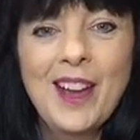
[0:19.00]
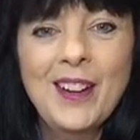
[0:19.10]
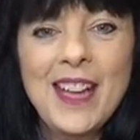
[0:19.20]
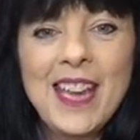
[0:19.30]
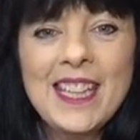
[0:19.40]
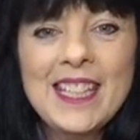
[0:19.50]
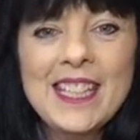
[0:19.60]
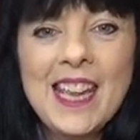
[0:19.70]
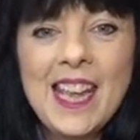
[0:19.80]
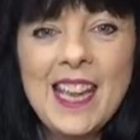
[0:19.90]
Okay,
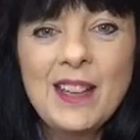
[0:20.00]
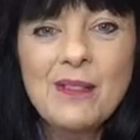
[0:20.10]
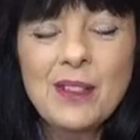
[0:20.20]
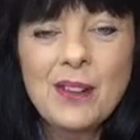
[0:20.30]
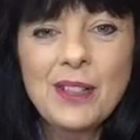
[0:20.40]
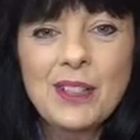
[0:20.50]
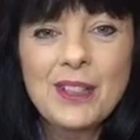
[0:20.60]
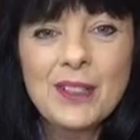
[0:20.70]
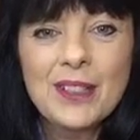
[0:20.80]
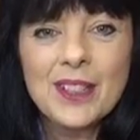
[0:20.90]
today we're going to
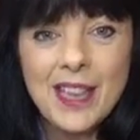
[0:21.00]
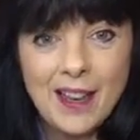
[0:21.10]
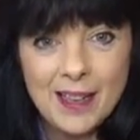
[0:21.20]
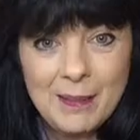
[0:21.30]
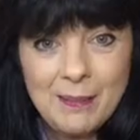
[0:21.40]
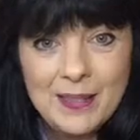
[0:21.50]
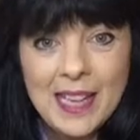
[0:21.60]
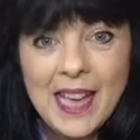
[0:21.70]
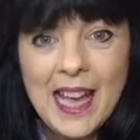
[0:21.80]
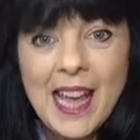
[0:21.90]
do slime,
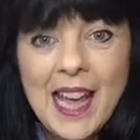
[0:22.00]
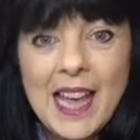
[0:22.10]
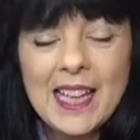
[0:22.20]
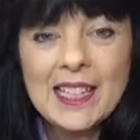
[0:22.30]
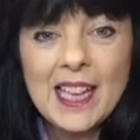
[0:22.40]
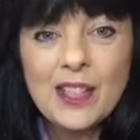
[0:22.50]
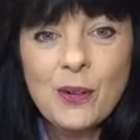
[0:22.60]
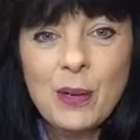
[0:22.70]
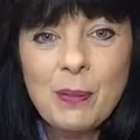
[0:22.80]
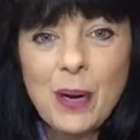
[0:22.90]
and I
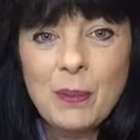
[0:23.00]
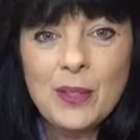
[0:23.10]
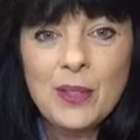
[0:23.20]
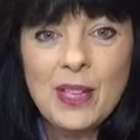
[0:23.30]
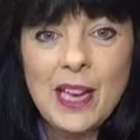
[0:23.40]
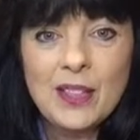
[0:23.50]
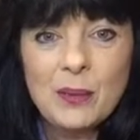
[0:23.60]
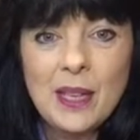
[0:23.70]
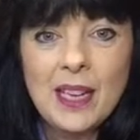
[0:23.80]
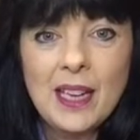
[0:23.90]
know I promised you last
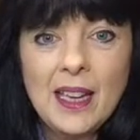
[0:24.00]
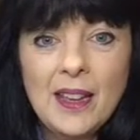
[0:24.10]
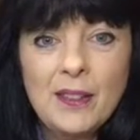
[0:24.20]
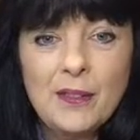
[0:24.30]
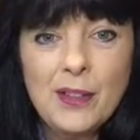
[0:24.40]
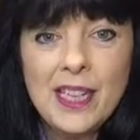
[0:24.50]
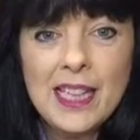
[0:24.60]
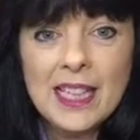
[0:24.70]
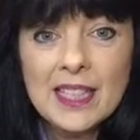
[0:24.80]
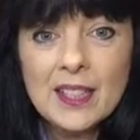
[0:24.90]
week a free
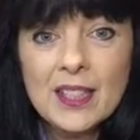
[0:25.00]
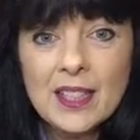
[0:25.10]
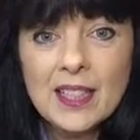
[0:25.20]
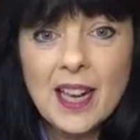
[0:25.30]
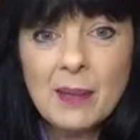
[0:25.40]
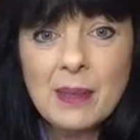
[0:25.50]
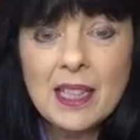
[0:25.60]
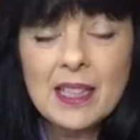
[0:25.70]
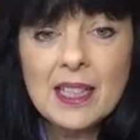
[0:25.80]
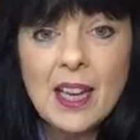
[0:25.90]
kit, slime
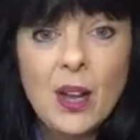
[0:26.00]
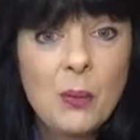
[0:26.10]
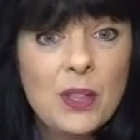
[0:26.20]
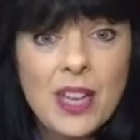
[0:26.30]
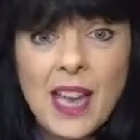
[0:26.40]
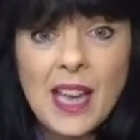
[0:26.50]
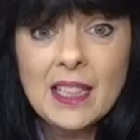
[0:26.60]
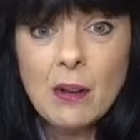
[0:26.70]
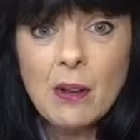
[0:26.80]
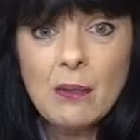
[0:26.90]
kit, which I
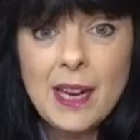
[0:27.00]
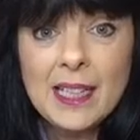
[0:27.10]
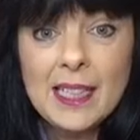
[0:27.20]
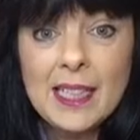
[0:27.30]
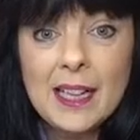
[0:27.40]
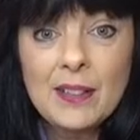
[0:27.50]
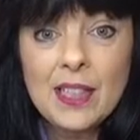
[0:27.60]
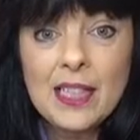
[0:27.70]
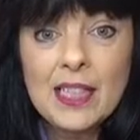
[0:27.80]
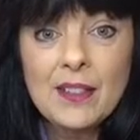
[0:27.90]
had already and
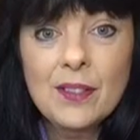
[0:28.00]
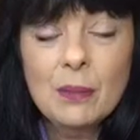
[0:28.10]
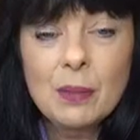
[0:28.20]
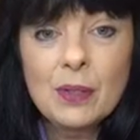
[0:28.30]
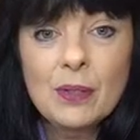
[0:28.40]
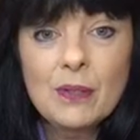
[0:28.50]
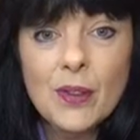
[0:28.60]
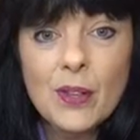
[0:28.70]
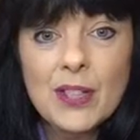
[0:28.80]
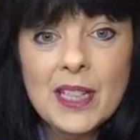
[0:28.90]
everything to give you, but
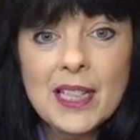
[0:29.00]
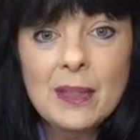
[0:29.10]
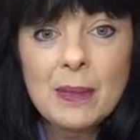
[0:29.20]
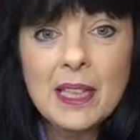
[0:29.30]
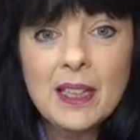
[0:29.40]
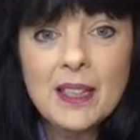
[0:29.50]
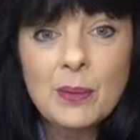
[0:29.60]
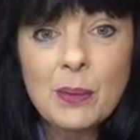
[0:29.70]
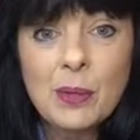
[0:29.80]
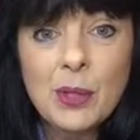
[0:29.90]
unfortunately because
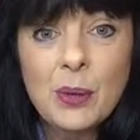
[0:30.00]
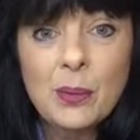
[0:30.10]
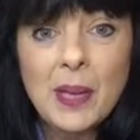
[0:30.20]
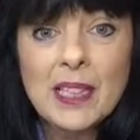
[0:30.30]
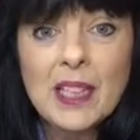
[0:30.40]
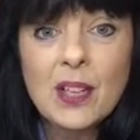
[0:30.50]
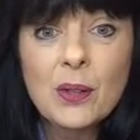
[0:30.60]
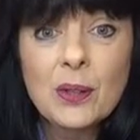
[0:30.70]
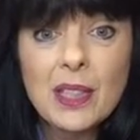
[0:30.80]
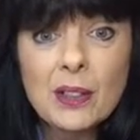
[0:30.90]
we were told we had to
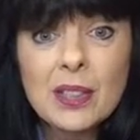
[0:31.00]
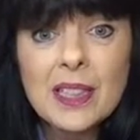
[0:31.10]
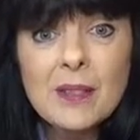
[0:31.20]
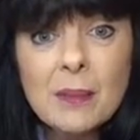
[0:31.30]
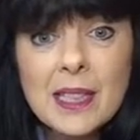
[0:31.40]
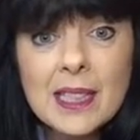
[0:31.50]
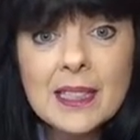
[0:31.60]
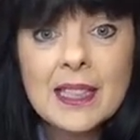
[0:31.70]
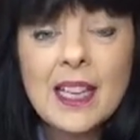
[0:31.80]
close, I couldn't give them to you.